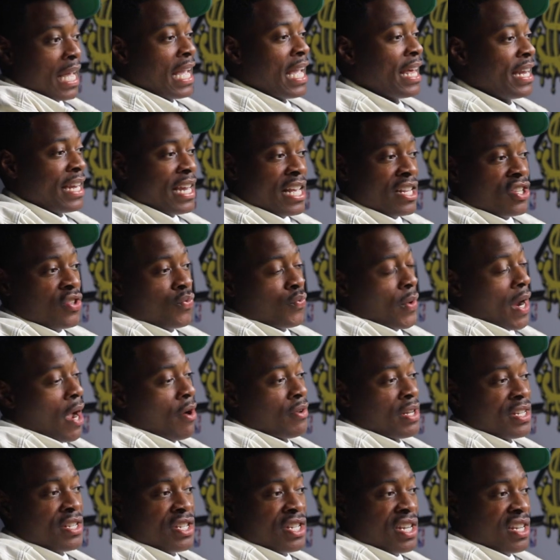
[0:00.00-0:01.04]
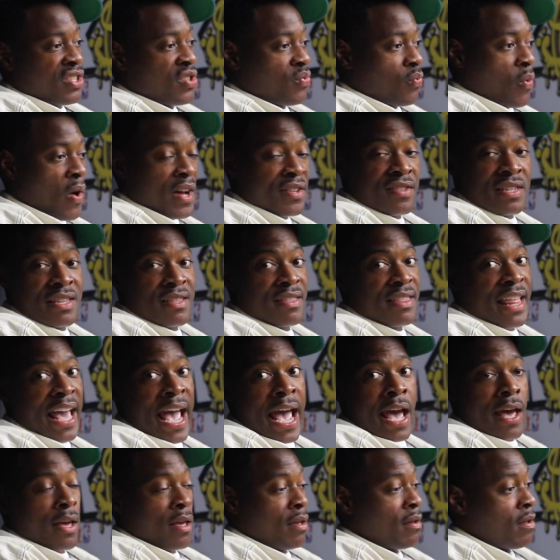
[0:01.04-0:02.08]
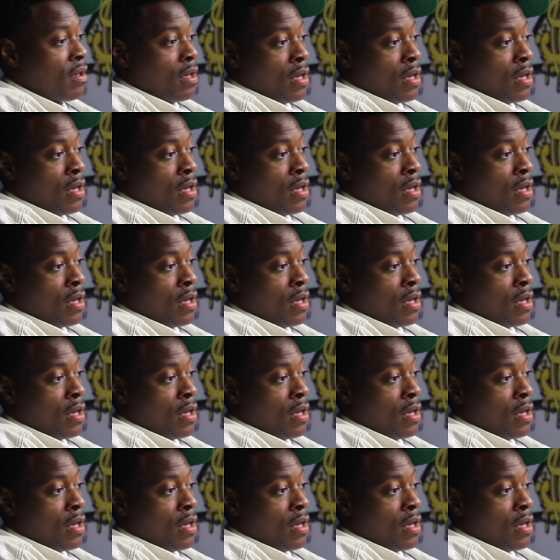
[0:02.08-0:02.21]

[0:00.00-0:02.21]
In this round, it just wasn't that.